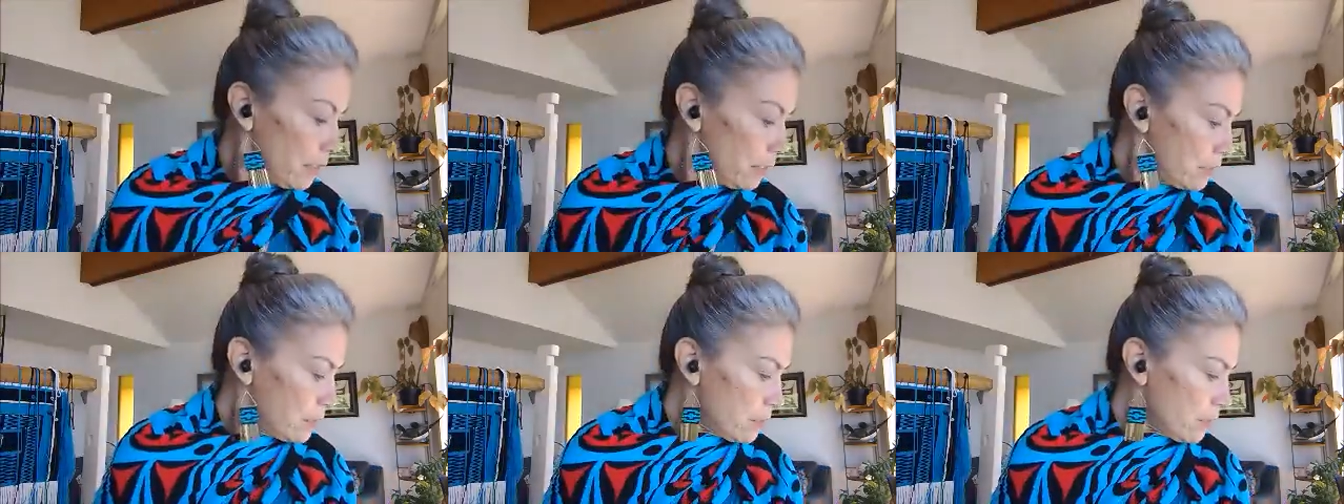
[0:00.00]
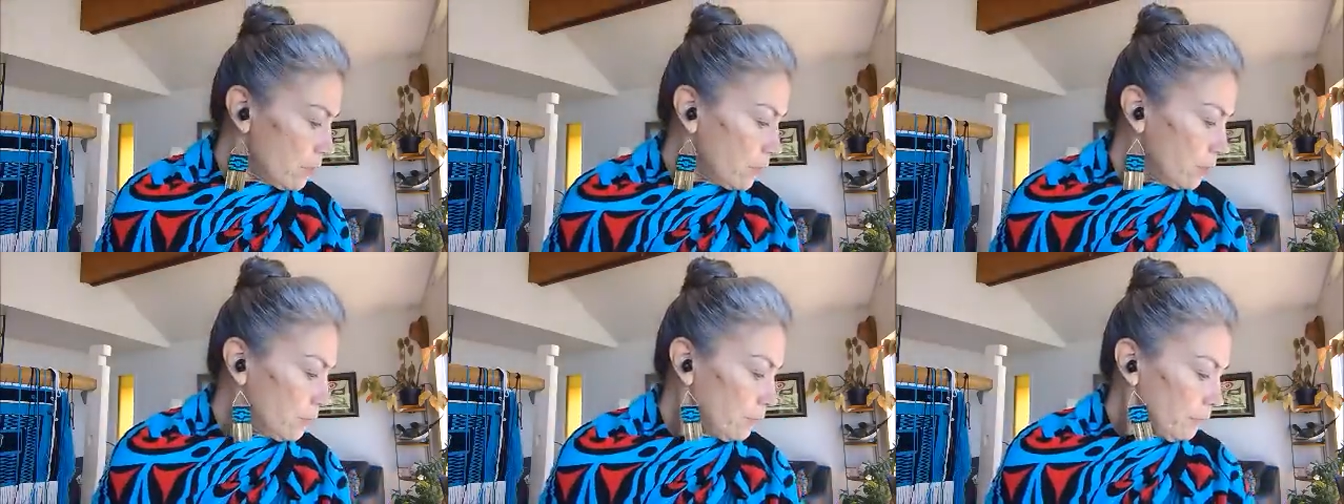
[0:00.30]

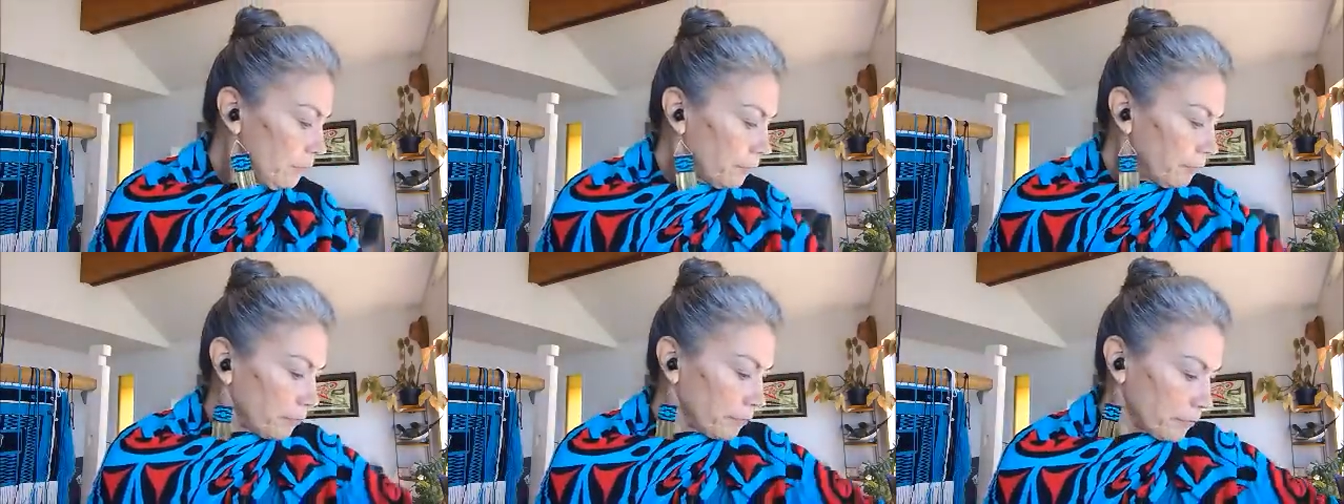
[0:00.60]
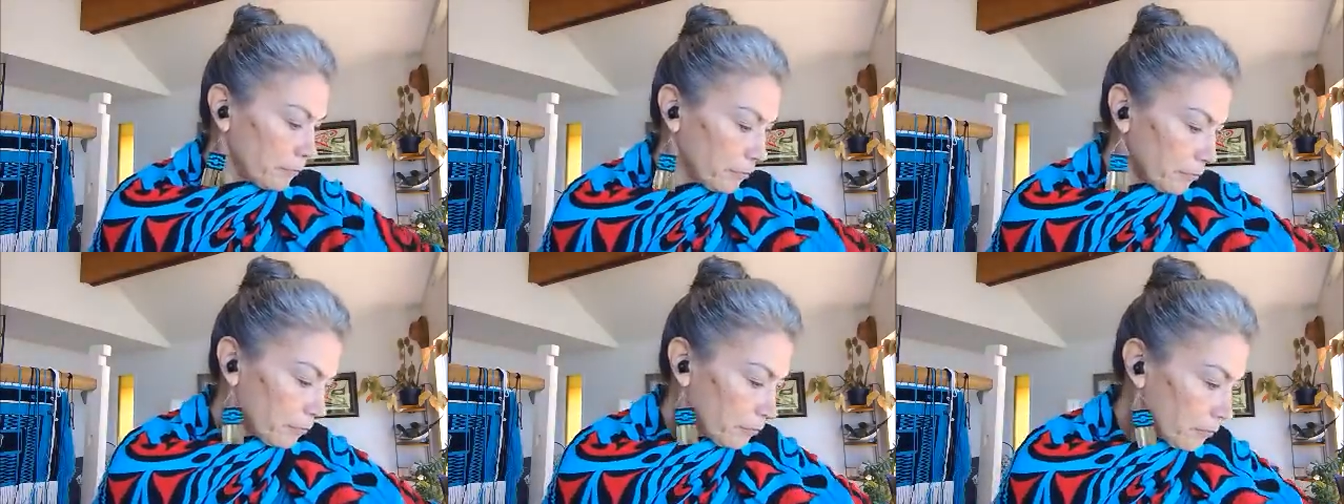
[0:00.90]
So
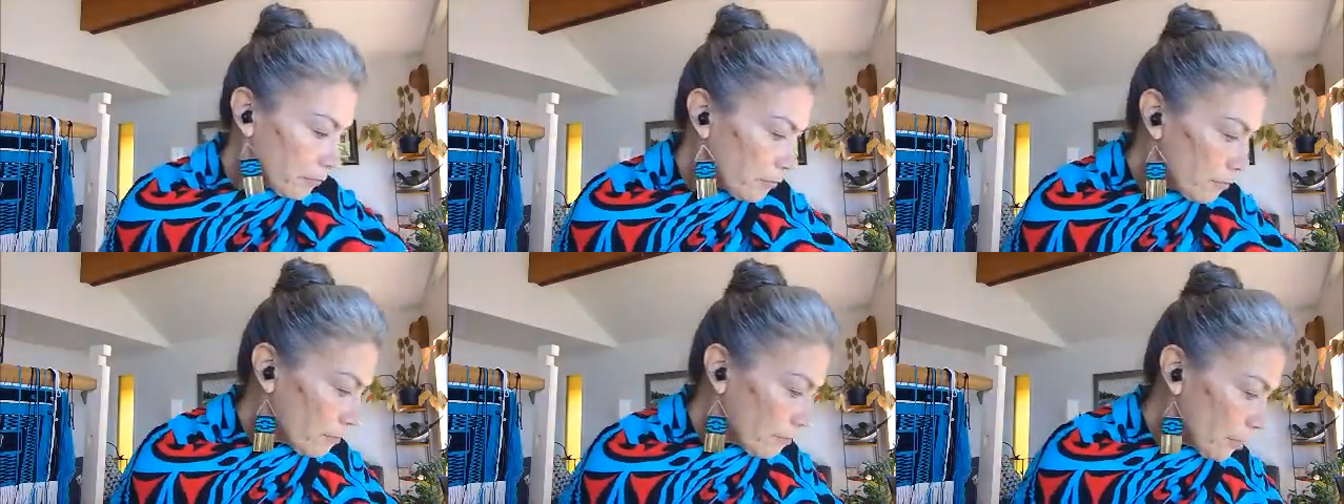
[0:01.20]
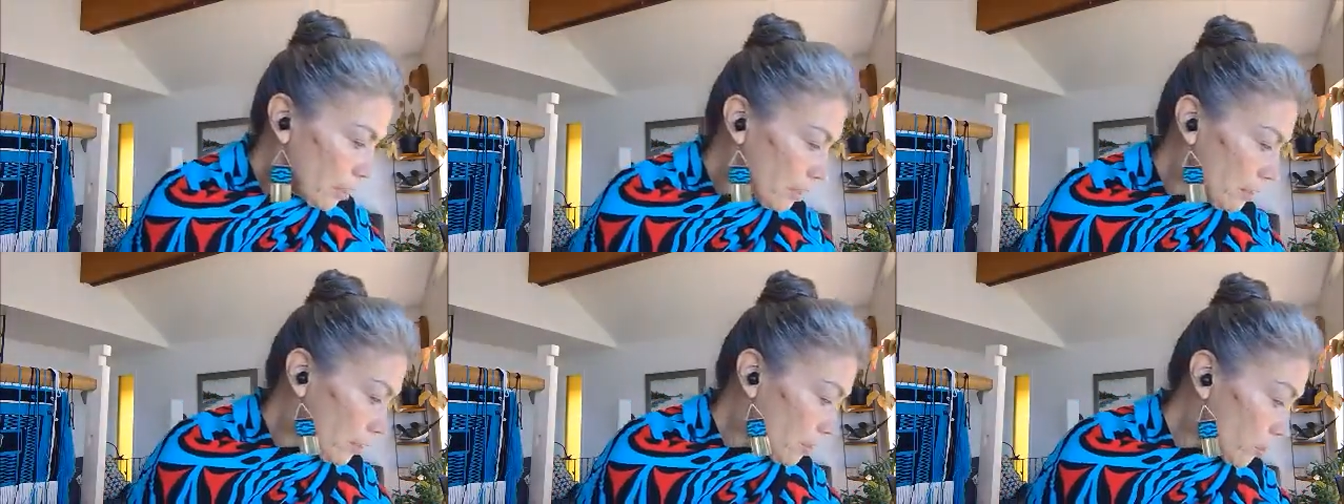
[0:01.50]

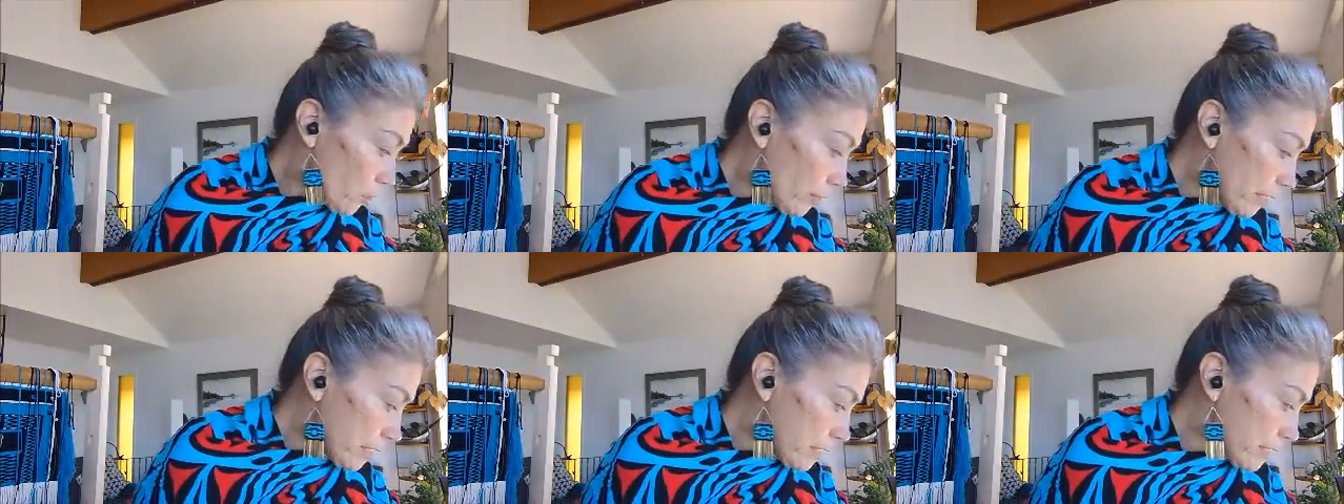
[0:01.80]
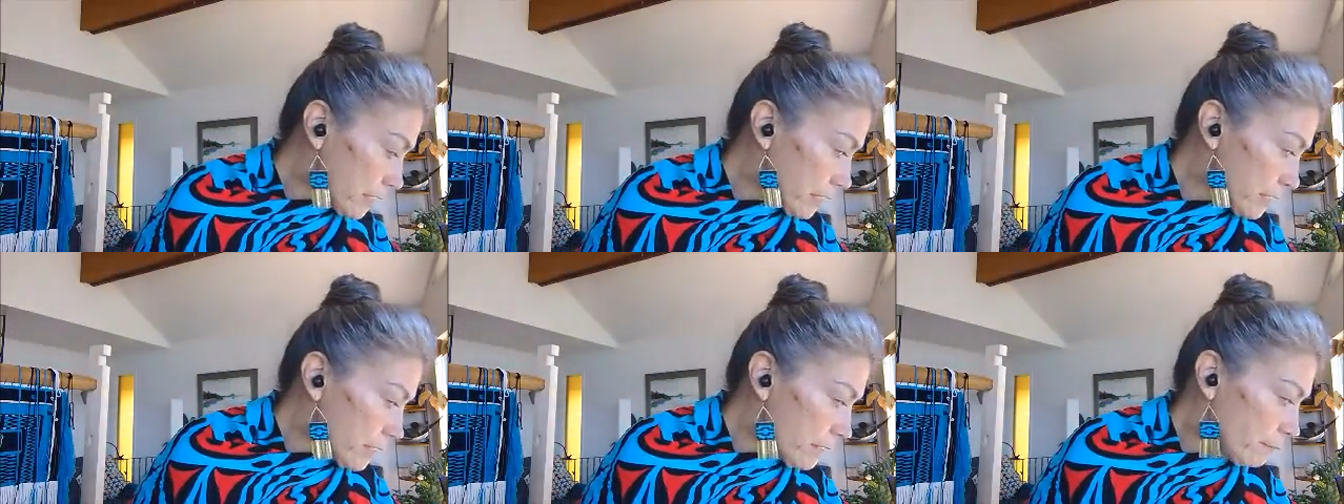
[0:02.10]
the
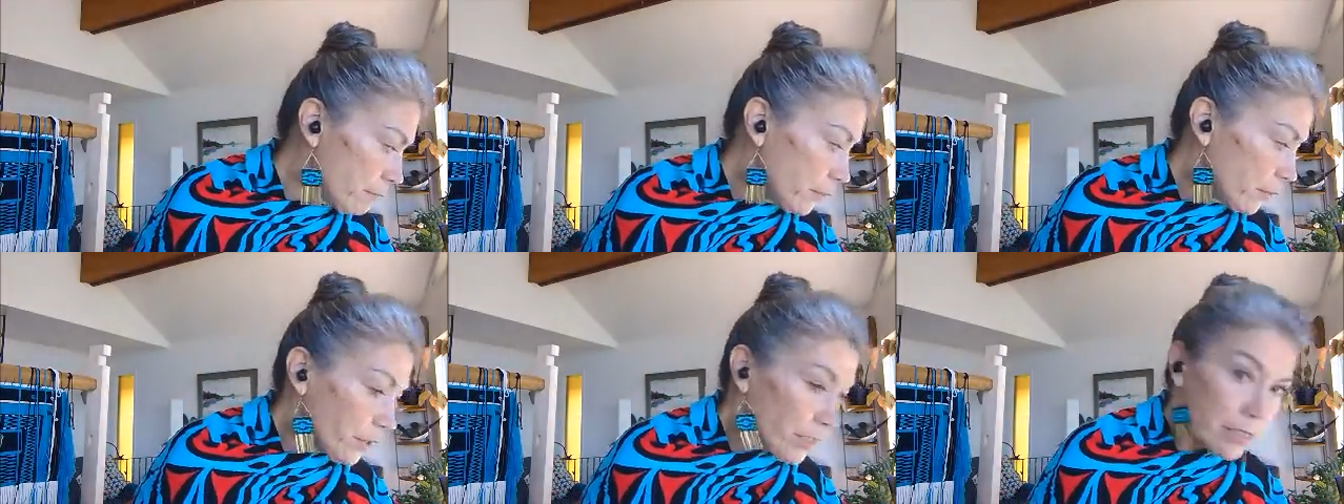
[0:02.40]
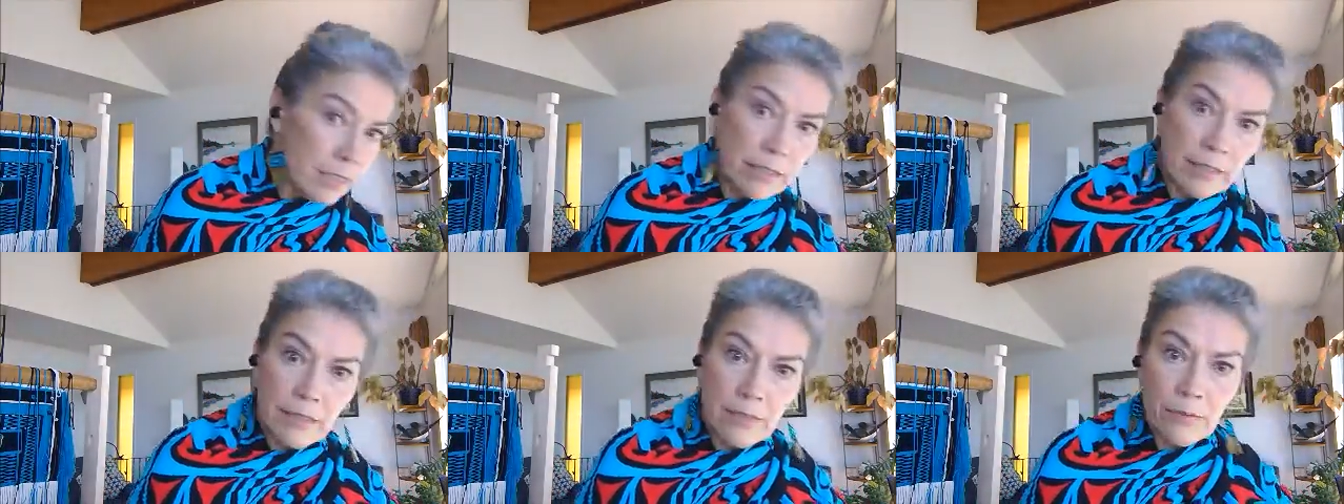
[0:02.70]
twist is important,